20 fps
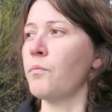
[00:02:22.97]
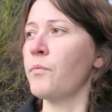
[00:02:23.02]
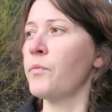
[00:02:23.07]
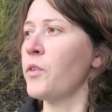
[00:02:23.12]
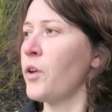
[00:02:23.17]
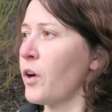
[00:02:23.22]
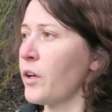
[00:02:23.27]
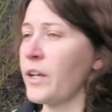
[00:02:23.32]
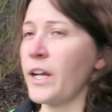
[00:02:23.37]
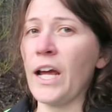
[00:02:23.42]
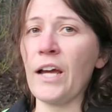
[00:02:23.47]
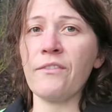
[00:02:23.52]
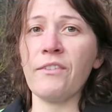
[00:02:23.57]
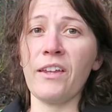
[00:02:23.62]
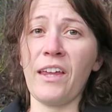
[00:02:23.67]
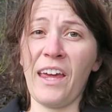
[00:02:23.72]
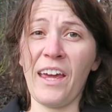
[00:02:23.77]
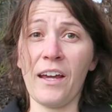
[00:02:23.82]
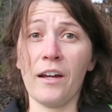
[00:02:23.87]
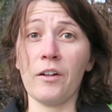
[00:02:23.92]
not
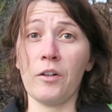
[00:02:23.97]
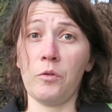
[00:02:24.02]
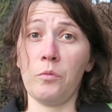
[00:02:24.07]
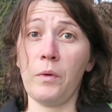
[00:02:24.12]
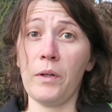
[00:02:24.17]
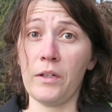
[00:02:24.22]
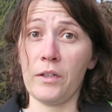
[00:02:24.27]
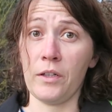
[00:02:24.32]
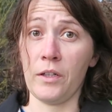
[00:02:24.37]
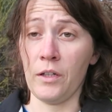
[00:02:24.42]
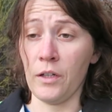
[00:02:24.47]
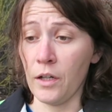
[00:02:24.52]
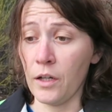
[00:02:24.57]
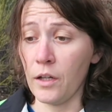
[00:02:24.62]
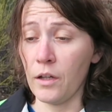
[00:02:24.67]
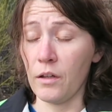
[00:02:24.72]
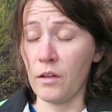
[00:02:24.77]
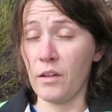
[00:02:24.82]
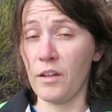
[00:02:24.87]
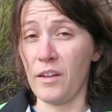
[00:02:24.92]
having hair in winter
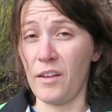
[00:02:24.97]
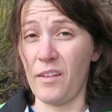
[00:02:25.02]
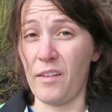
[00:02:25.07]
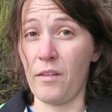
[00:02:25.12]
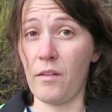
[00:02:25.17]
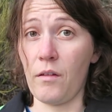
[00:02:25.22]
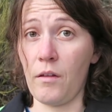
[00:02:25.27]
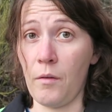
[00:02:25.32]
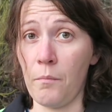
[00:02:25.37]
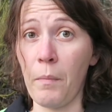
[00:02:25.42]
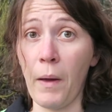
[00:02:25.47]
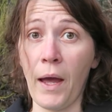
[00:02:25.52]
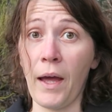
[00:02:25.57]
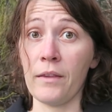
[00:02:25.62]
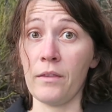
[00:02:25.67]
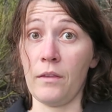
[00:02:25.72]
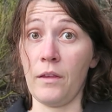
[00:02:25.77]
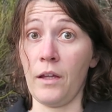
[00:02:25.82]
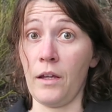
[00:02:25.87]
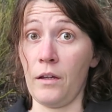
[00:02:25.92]
is a
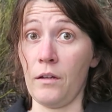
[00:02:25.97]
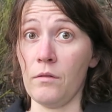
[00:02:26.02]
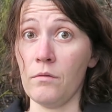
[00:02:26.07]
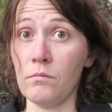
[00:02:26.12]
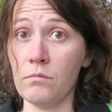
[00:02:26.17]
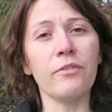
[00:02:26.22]
bad thing.